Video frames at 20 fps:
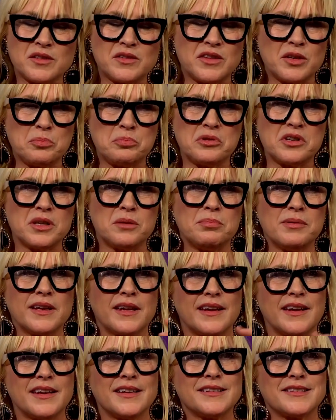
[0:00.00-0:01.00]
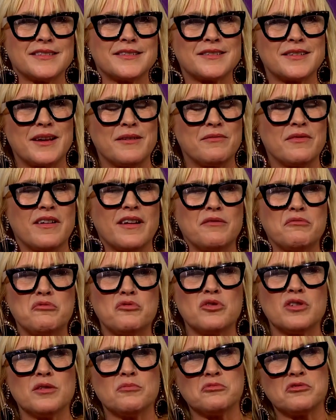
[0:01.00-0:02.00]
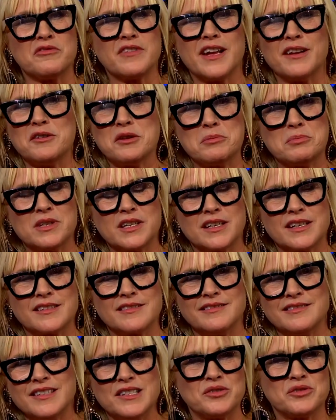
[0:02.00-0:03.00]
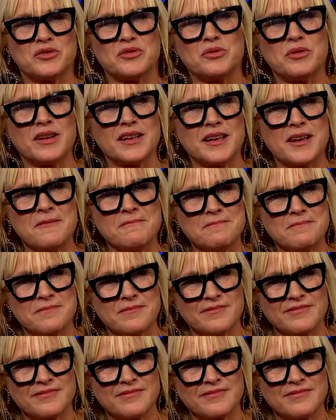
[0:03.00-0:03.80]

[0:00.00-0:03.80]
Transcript: They're pretty big hits. I've worn them around. Nobody knows who I am.